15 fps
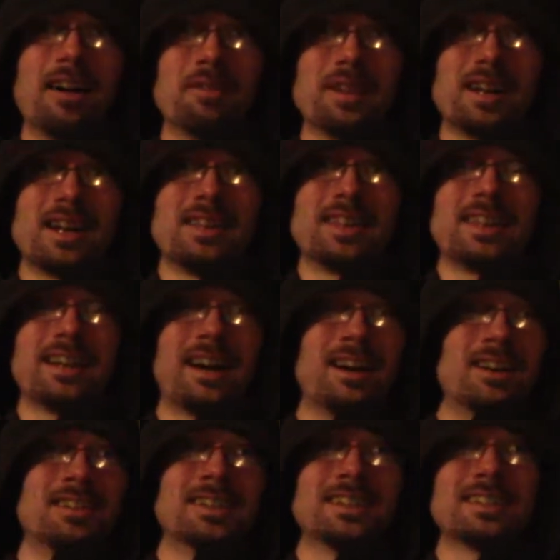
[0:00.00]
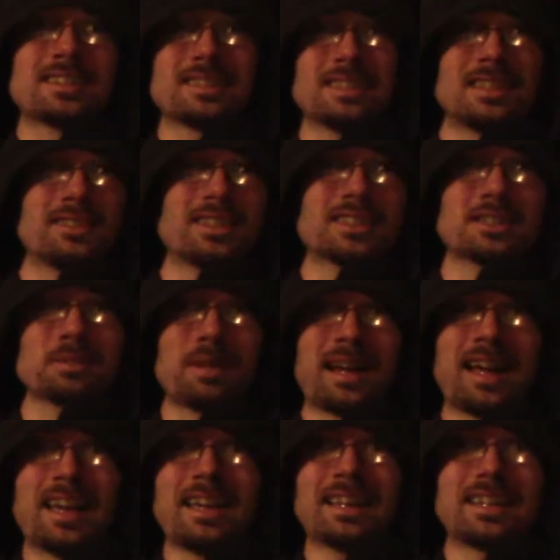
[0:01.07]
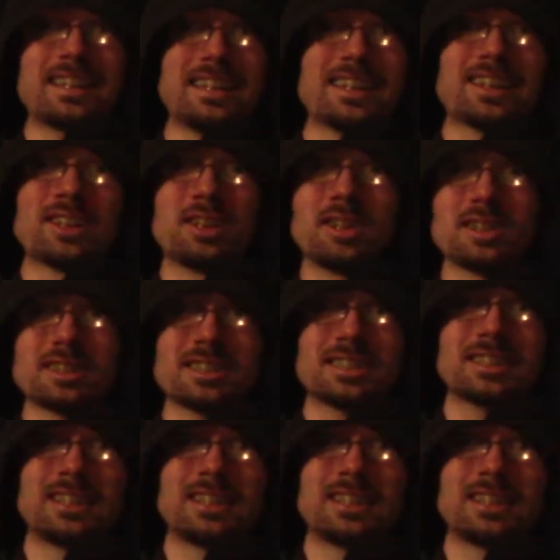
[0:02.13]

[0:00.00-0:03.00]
We're the owners of a swanky cox